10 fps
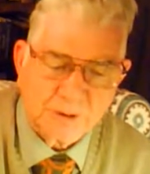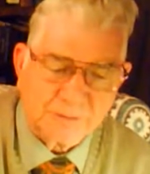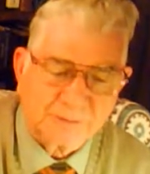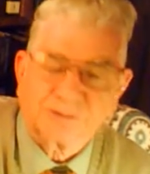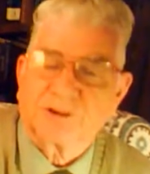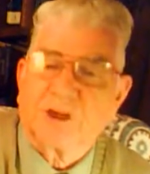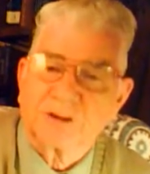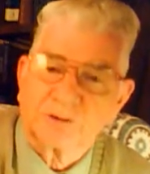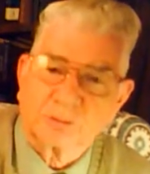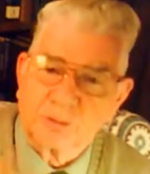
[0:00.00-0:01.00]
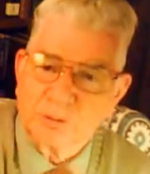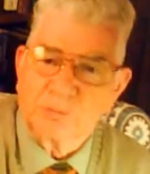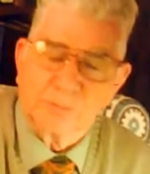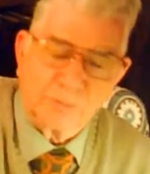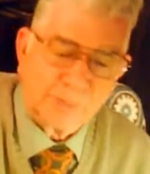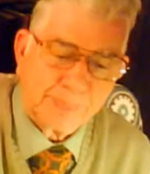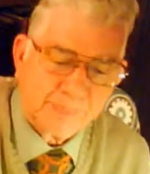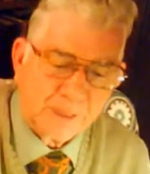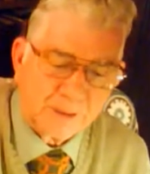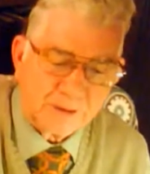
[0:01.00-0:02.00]
And the second group
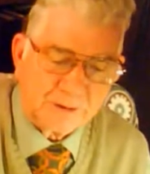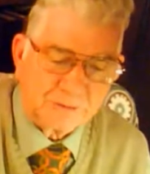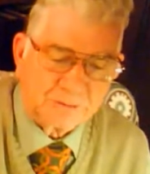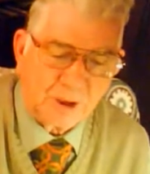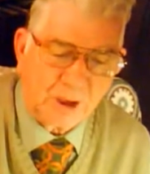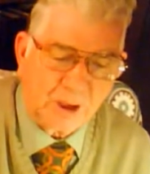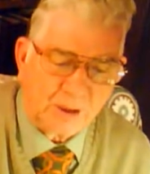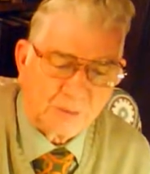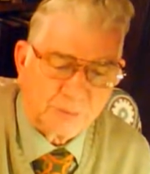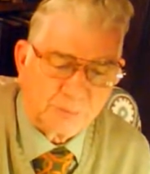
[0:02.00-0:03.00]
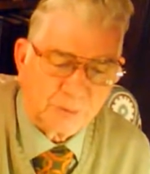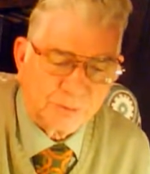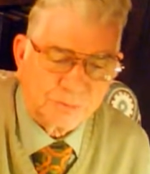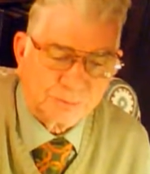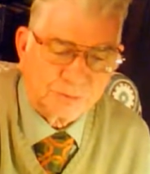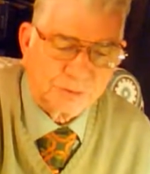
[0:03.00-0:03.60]
is the birth of